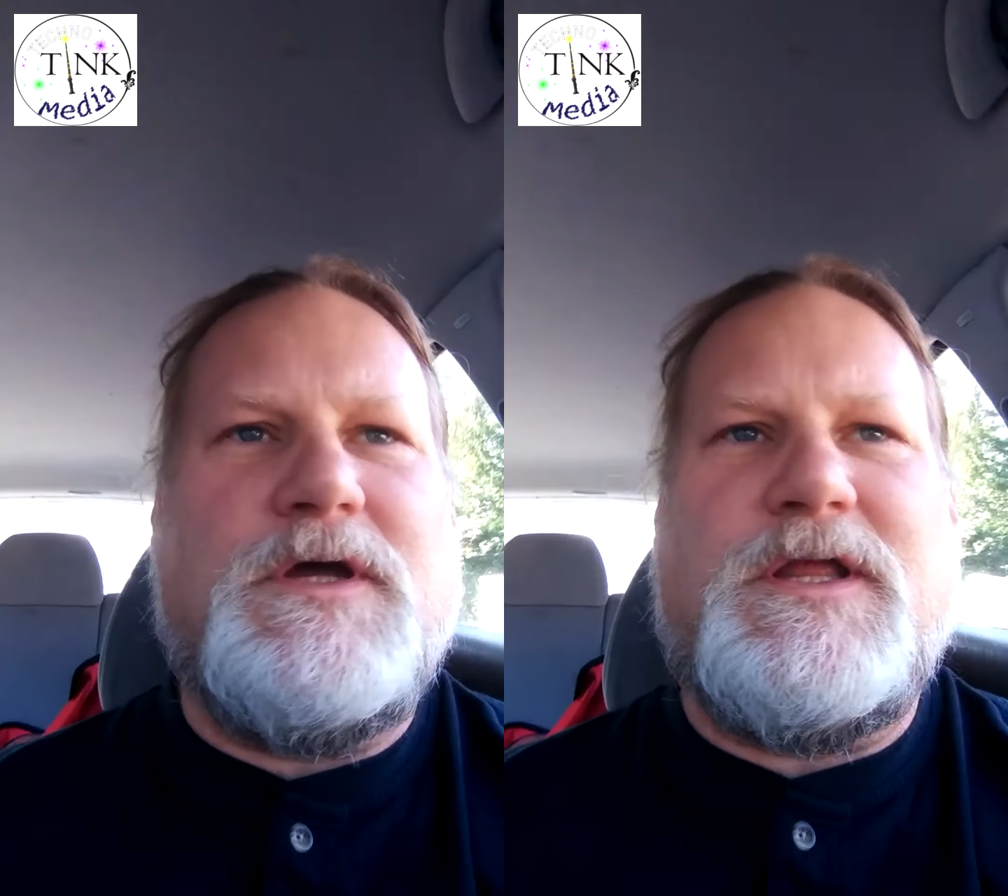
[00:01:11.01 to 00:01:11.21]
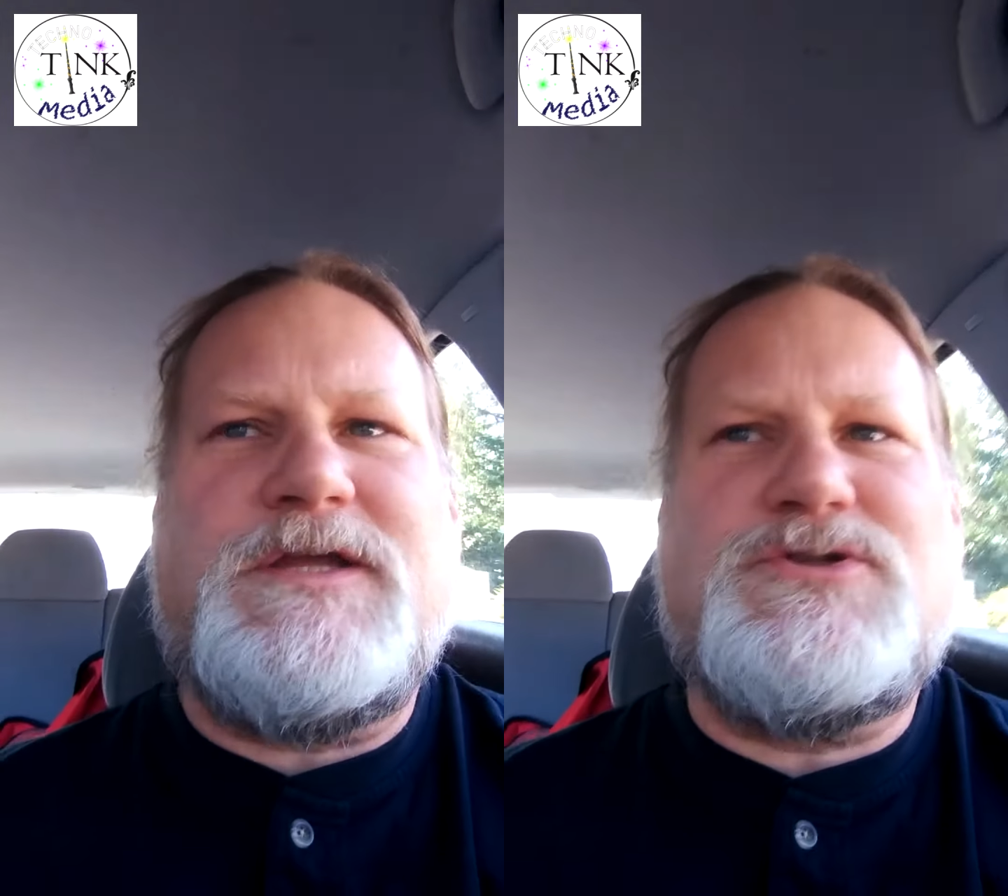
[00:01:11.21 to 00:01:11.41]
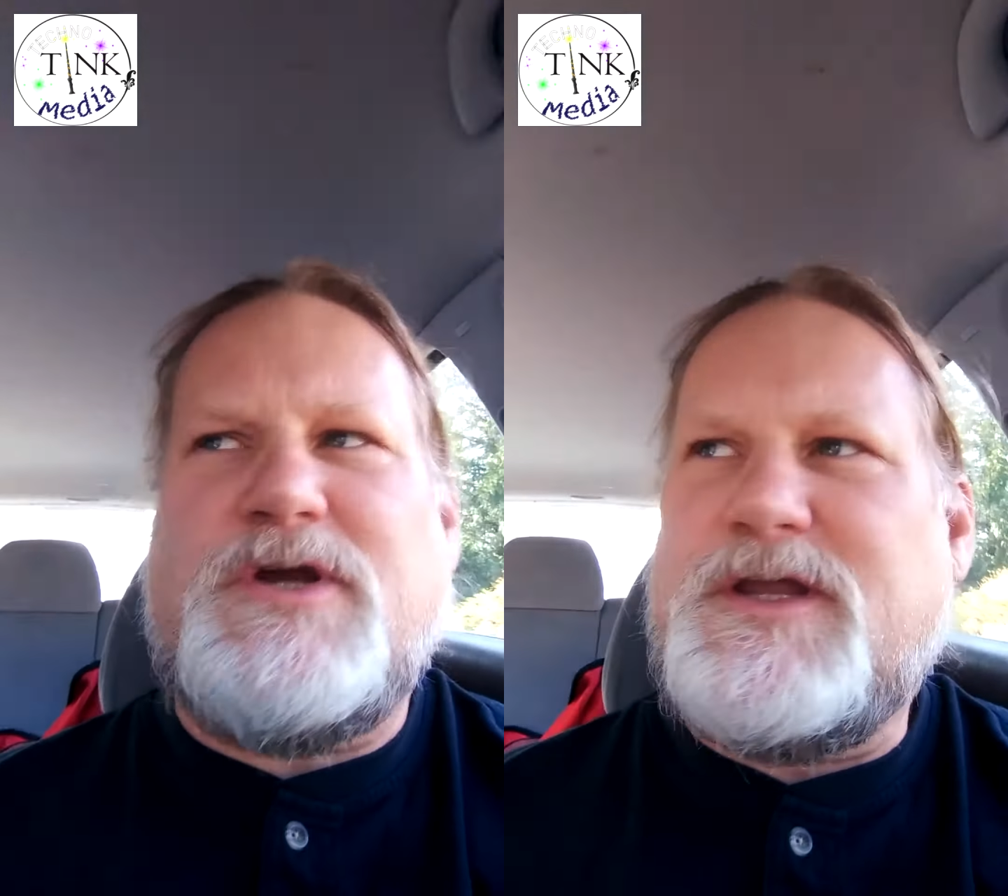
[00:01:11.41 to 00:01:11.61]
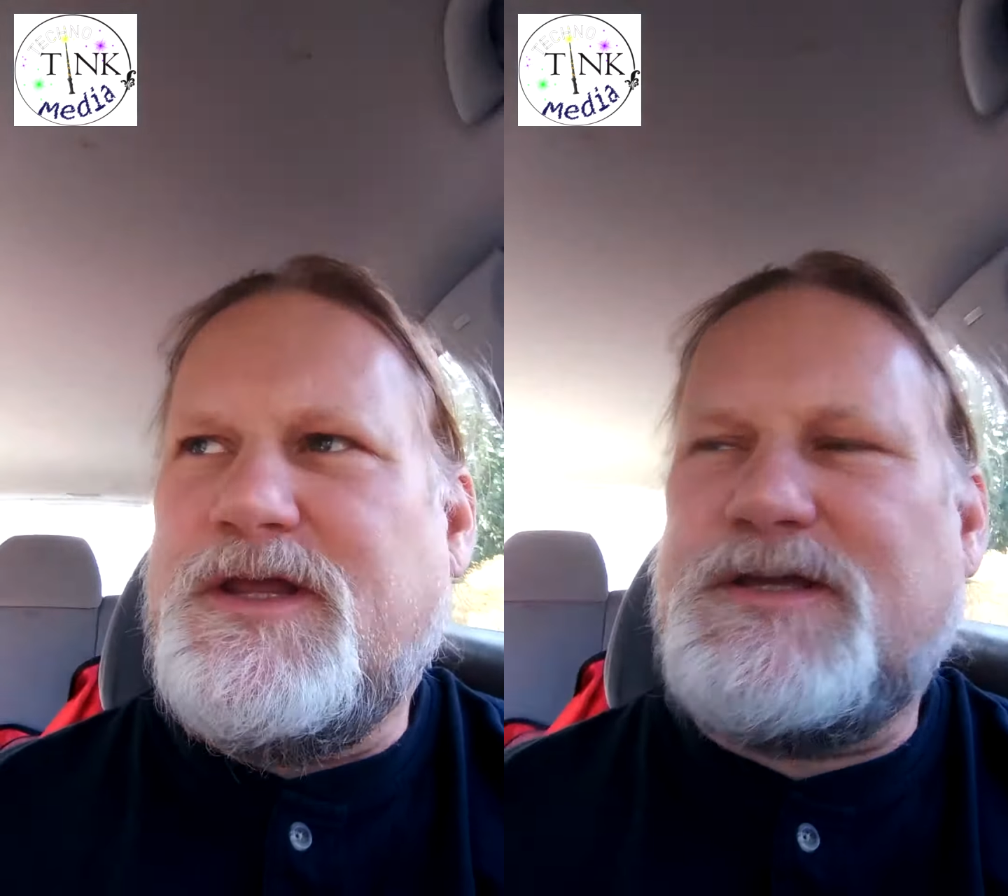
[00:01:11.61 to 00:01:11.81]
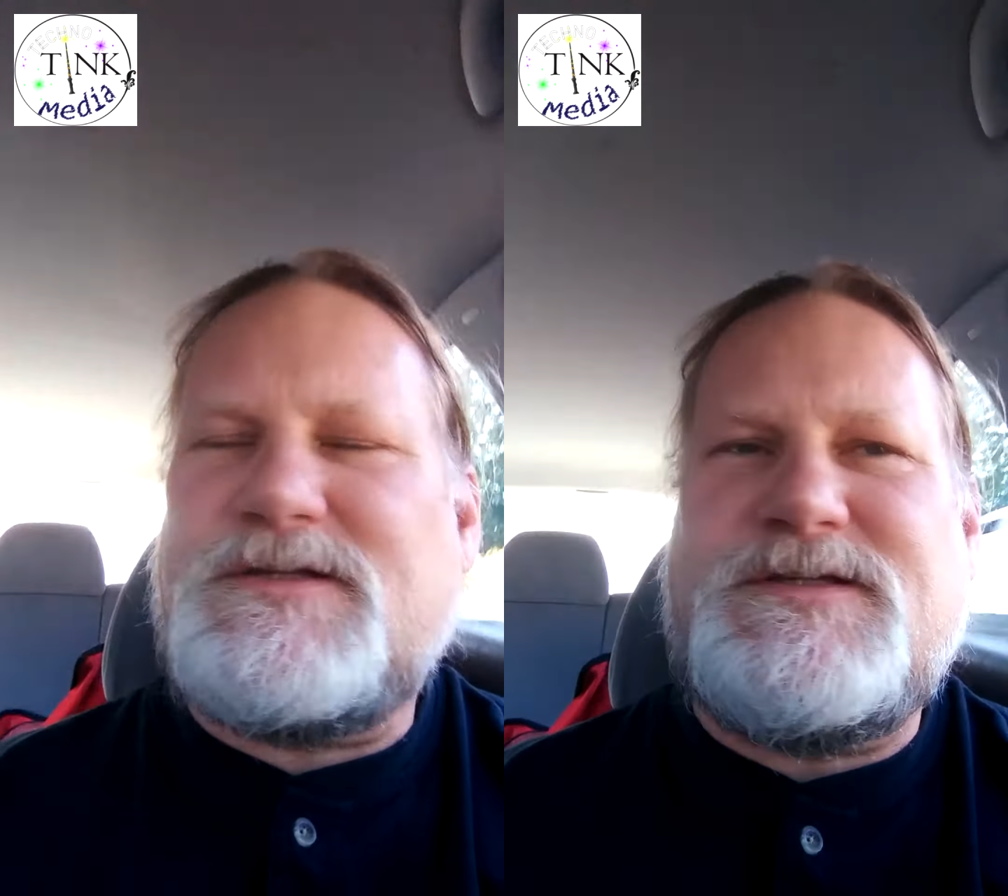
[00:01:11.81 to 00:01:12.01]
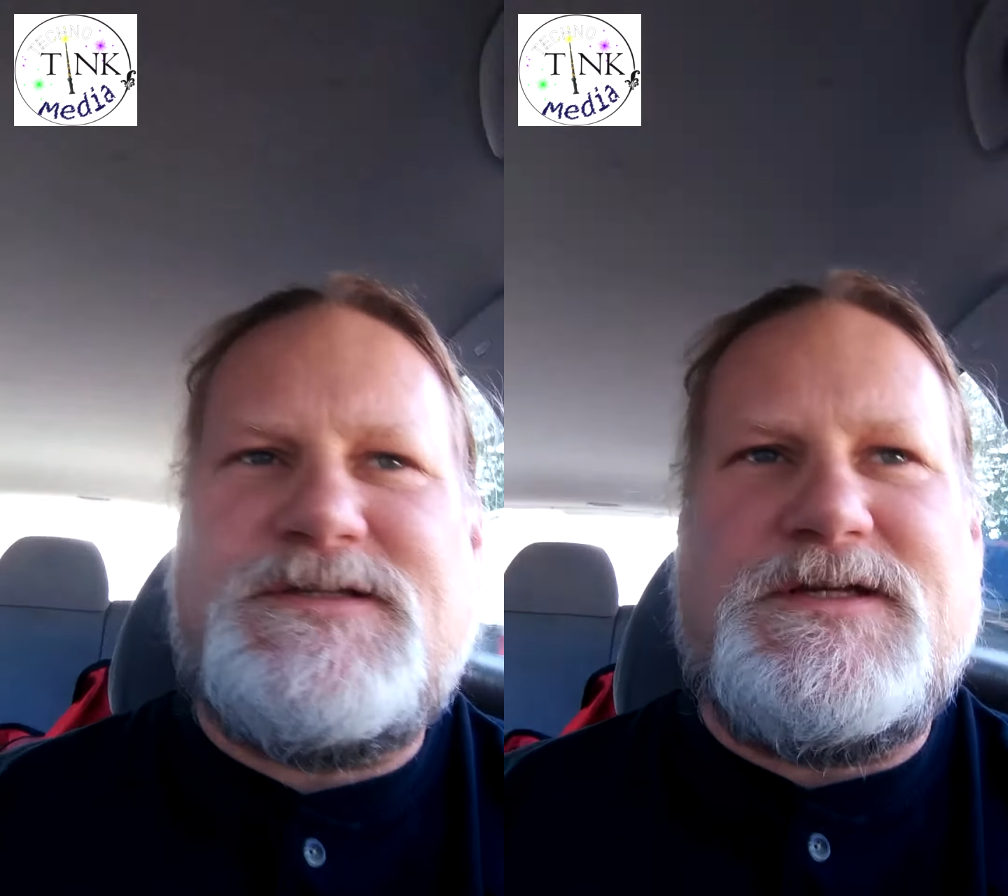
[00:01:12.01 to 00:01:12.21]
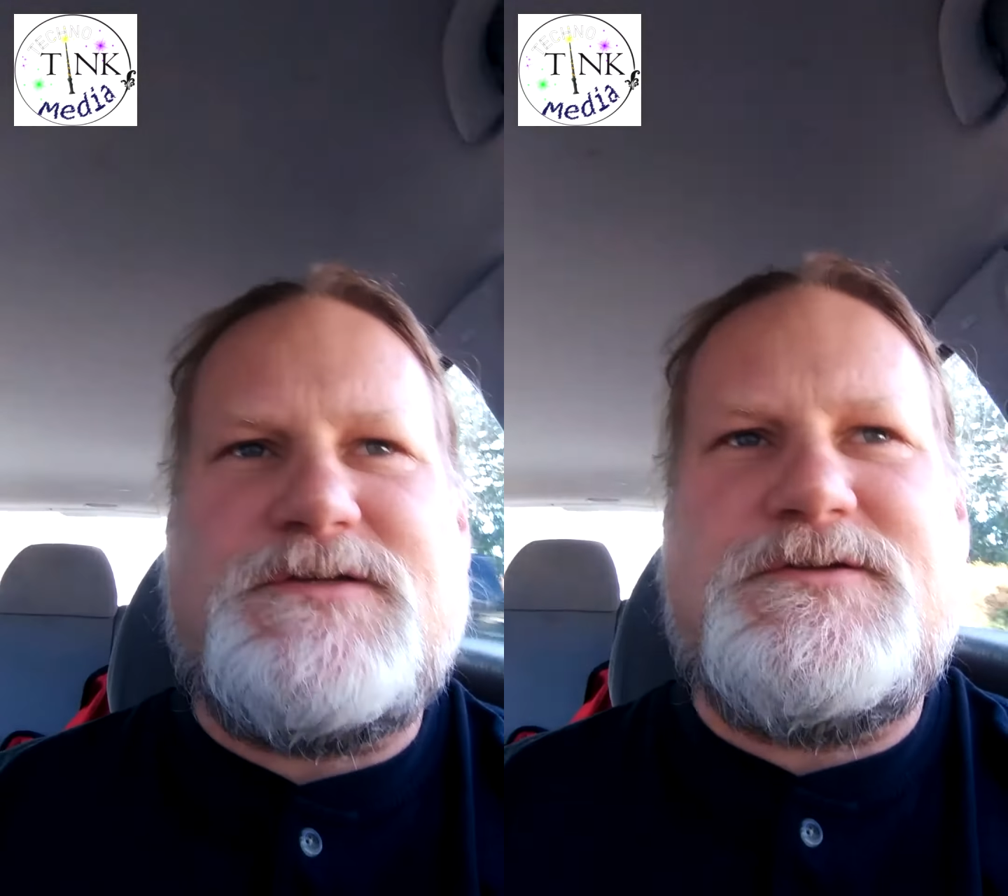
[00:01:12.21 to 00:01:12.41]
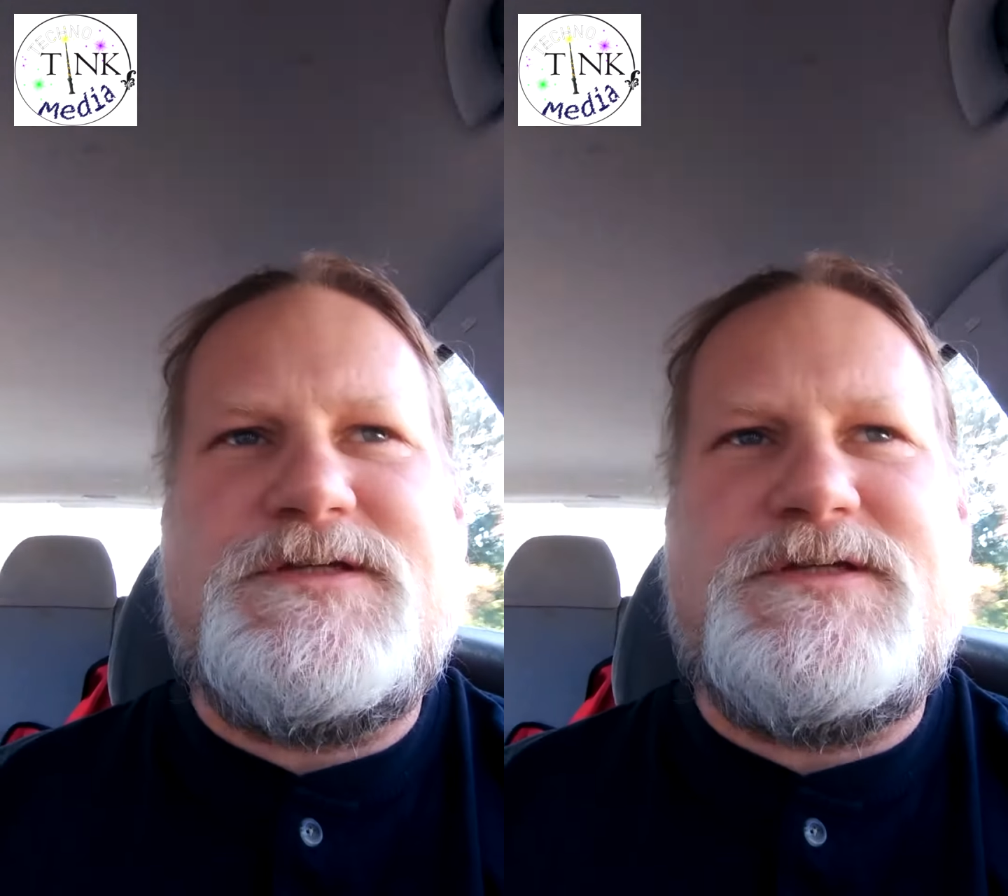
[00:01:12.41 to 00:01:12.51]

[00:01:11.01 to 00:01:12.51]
I like drank like six